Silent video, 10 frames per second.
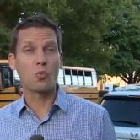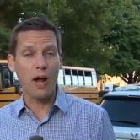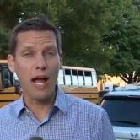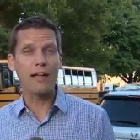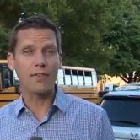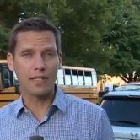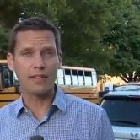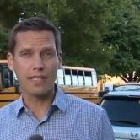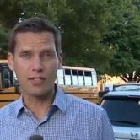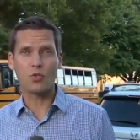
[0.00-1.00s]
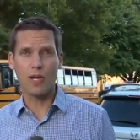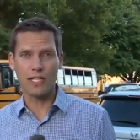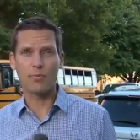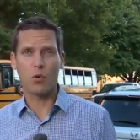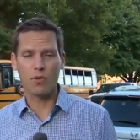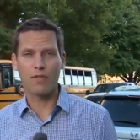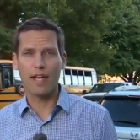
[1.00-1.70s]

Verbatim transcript: driving these transport